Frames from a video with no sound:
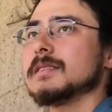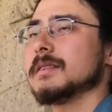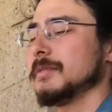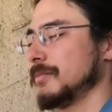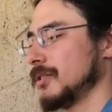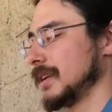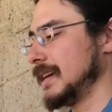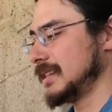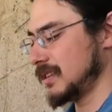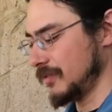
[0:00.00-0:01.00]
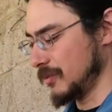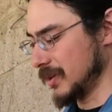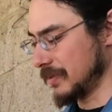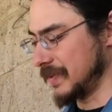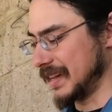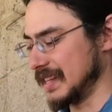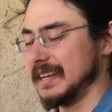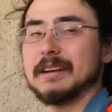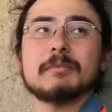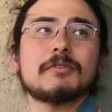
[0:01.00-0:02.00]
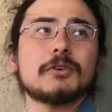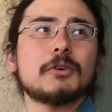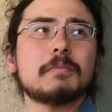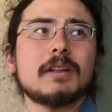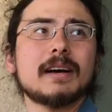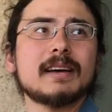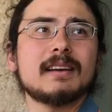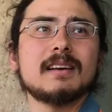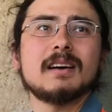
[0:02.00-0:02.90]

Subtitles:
Some of them are adhesive, you want it to be clean before you apply it.